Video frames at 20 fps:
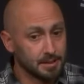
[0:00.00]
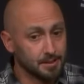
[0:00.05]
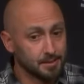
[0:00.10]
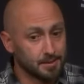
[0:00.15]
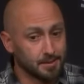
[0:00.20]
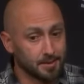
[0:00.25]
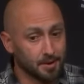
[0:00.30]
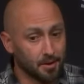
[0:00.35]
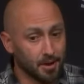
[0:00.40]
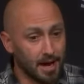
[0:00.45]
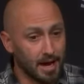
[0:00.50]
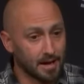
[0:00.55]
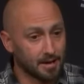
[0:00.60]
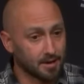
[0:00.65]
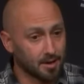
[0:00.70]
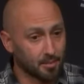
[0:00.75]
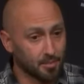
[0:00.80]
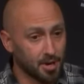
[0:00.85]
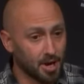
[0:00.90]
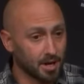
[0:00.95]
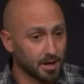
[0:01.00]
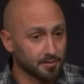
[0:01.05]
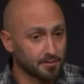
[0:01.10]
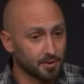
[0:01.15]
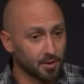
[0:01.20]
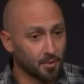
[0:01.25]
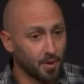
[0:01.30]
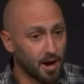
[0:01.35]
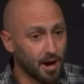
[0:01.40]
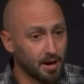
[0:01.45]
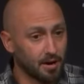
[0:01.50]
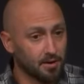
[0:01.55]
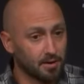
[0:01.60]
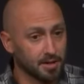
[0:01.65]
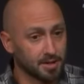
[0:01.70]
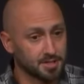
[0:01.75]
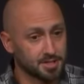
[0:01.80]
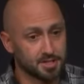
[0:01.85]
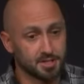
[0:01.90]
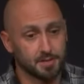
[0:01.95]
you know, had in our pocket for a while.
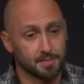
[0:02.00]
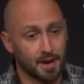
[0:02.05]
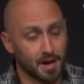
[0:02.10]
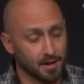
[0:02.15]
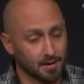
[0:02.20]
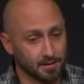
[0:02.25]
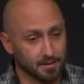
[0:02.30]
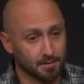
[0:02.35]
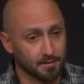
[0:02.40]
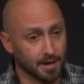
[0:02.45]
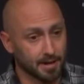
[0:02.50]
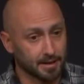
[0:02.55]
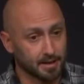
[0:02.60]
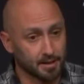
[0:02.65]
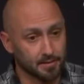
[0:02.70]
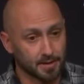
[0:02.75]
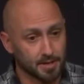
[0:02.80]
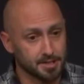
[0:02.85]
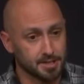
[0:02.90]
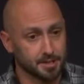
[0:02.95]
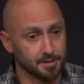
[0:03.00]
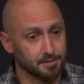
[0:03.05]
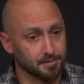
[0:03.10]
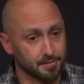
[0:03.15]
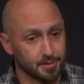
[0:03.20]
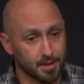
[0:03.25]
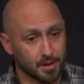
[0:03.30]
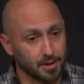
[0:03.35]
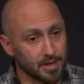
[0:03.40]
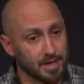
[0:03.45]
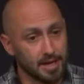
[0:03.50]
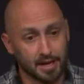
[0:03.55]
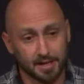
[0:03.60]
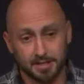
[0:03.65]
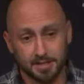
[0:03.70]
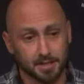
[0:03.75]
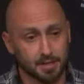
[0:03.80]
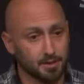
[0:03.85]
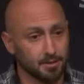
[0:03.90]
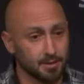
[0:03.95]
And it's just a matter of the right coverage. And, you know, he
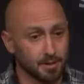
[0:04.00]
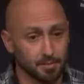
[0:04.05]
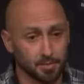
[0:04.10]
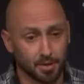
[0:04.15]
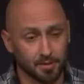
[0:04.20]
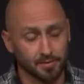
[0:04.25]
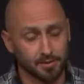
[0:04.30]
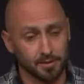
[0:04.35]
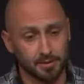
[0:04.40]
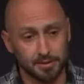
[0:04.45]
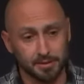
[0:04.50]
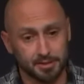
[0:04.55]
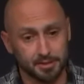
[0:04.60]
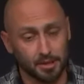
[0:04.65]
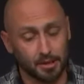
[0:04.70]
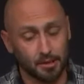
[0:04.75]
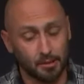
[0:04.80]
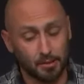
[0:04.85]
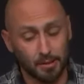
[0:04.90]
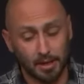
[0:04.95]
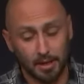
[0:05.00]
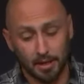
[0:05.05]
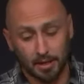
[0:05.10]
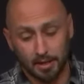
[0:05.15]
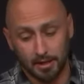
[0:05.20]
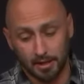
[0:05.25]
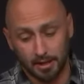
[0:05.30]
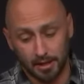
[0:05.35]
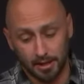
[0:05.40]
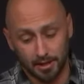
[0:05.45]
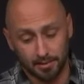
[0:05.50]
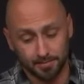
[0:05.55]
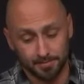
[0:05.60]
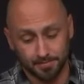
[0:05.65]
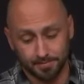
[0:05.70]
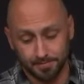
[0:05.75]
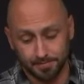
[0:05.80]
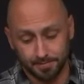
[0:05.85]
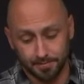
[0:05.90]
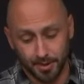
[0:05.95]
executed it perfectly. So,
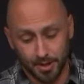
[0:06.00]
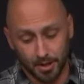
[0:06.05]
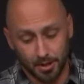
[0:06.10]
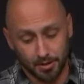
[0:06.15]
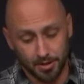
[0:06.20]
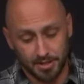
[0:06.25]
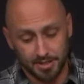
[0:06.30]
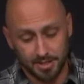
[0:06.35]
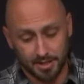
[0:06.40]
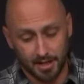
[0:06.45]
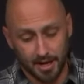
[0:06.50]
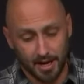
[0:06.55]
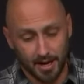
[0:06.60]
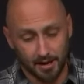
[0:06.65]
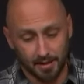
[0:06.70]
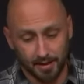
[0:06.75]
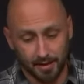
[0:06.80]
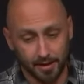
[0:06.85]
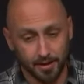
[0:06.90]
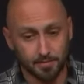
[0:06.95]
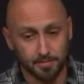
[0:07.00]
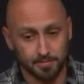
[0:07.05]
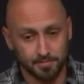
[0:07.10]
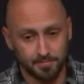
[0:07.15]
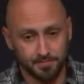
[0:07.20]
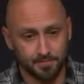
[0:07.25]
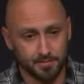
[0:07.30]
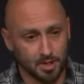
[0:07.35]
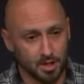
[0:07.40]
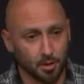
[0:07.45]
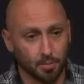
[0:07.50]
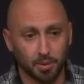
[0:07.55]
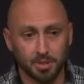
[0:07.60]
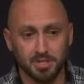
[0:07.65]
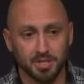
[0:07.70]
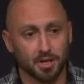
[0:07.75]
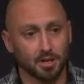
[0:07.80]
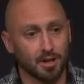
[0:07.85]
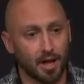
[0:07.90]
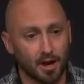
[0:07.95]
you know, he's a guy that, you know,
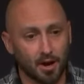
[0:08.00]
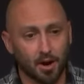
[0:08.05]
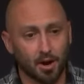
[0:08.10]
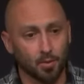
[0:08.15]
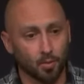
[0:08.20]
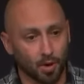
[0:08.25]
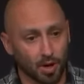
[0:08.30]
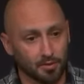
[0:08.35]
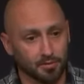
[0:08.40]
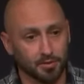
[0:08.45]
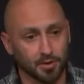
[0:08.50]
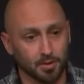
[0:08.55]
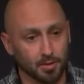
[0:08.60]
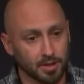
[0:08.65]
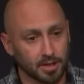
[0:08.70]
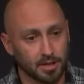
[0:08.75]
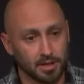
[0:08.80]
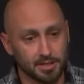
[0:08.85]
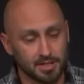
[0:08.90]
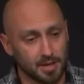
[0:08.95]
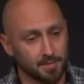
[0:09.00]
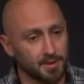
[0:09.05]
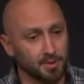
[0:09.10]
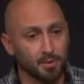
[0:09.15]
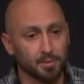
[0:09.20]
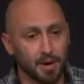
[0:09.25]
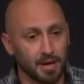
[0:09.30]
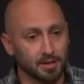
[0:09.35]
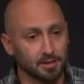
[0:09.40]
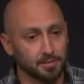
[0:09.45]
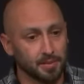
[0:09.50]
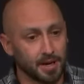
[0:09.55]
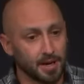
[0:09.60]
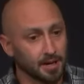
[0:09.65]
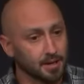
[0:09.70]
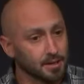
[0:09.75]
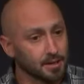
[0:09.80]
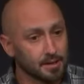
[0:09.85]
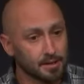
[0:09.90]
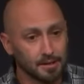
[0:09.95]
puts in a lot of hard work for a rookie. Same thing with Michael
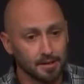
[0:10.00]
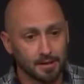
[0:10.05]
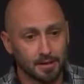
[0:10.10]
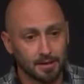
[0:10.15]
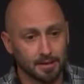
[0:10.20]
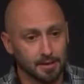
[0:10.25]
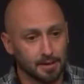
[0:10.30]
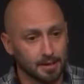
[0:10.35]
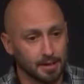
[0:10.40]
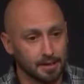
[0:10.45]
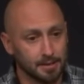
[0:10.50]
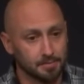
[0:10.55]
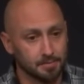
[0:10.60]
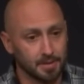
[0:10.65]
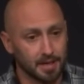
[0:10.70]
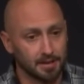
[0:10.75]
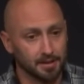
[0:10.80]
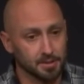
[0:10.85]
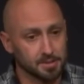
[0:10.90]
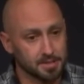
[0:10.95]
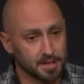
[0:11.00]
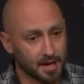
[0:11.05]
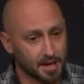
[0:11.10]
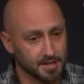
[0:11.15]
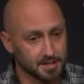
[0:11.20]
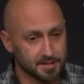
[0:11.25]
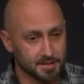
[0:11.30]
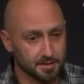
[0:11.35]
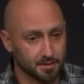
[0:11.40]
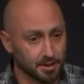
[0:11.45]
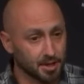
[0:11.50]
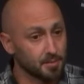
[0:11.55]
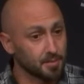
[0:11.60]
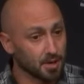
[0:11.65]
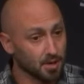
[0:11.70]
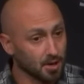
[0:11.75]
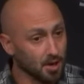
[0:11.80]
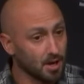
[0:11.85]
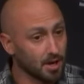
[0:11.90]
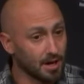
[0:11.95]
Mayer. And those guys, you know,
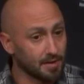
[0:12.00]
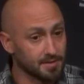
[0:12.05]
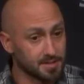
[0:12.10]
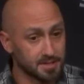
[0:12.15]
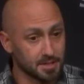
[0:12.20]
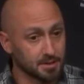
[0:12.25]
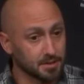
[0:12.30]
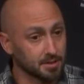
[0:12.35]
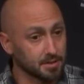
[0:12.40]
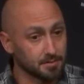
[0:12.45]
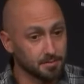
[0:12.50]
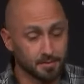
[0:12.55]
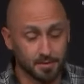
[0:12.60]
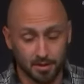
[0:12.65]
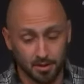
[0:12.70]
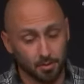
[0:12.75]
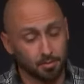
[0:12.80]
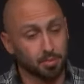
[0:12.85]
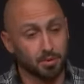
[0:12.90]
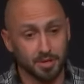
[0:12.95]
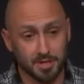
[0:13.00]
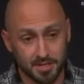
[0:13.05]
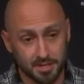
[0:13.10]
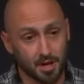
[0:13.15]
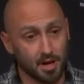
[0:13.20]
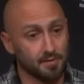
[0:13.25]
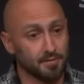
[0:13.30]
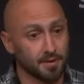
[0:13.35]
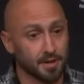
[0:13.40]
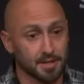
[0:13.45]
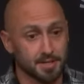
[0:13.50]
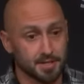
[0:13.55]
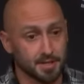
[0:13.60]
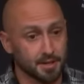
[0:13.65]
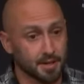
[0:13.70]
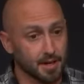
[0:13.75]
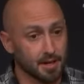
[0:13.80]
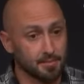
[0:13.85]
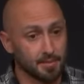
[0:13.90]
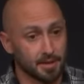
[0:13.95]
coming along, obviously, you know, breeds confidence
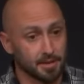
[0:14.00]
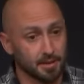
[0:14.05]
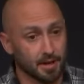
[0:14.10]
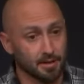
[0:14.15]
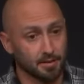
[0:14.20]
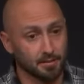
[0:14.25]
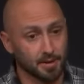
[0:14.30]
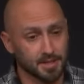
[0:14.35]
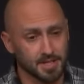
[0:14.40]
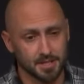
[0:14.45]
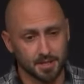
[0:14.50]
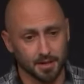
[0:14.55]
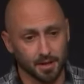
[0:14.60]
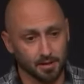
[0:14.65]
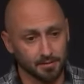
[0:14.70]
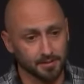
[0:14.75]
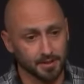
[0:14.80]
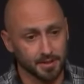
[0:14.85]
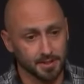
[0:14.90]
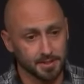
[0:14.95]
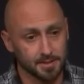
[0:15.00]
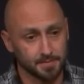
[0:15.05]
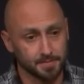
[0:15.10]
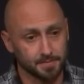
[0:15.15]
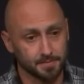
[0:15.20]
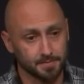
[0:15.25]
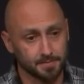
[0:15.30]
in them and the rest of the offense.